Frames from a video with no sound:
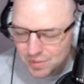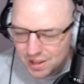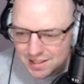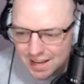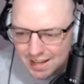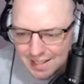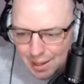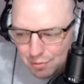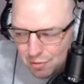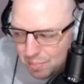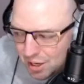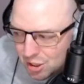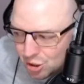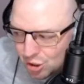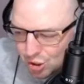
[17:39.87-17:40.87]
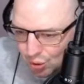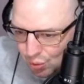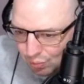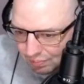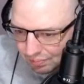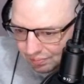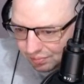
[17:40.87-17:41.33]
take that with a pinch of
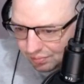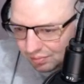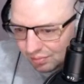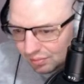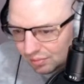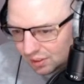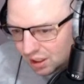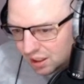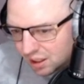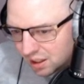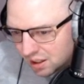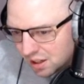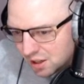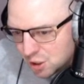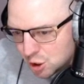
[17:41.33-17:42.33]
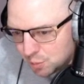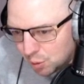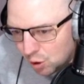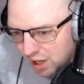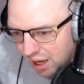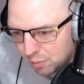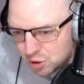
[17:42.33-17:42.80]
salt.
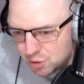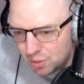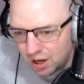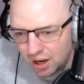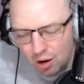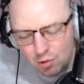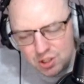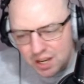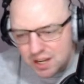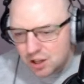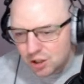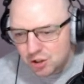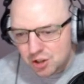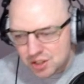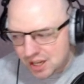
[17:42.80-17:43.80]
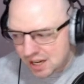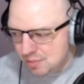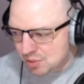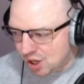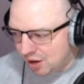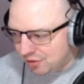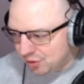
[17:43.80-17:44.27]
Sportcat, would you mind? I'll take a look at teams
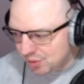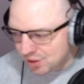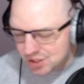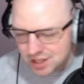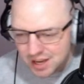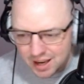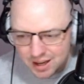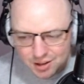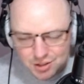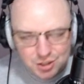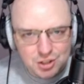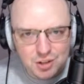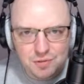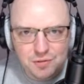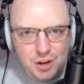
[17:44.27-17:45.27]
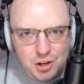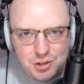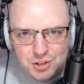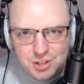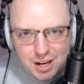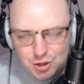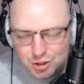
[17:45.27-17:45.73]
afterwards. Again, that's just the first
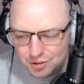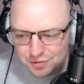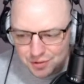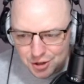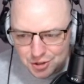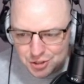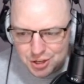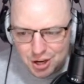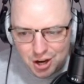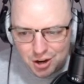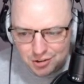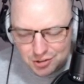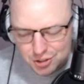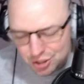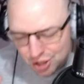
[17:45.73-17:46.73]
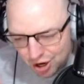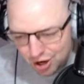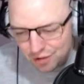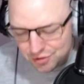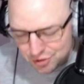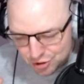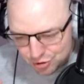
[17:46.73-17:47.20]
session, the start
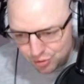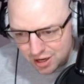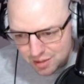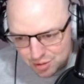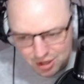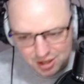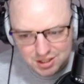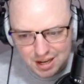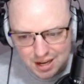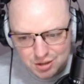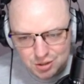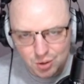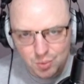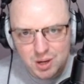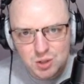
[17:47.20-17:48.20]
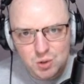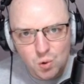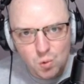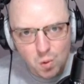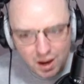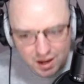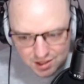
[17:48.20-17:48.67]
of the stream, should I say, sorry, is
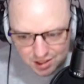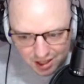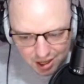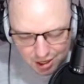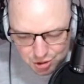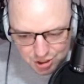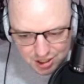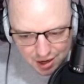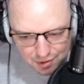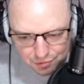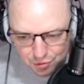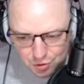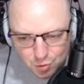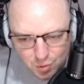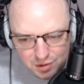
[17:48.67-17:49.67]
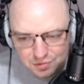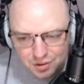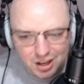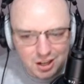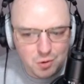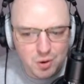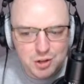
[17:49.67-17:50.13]
always like I just get through quick
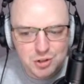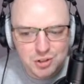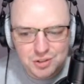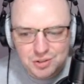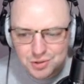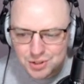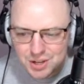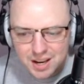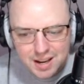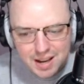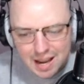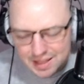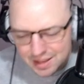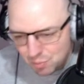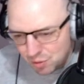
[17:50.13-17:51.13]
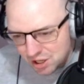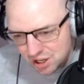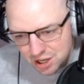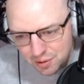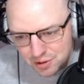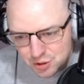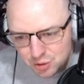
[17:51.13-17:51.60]
fire questions and then we can
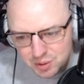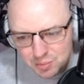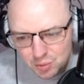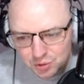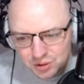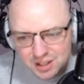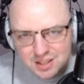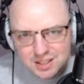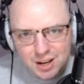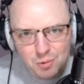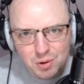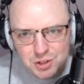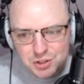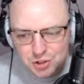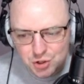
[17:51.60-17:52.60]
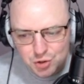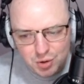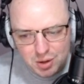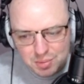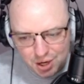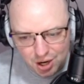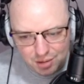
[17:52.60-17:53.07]
go into a bit more detail once the
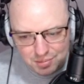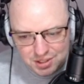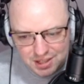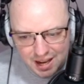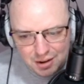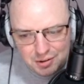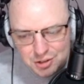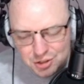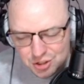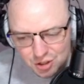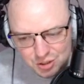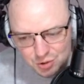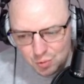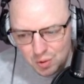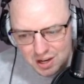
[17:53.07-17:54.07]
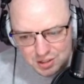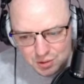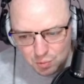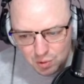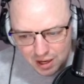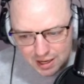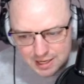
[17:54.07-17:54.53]
stream calms down. It's always the
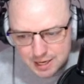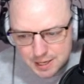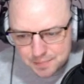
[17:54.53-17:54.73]
way.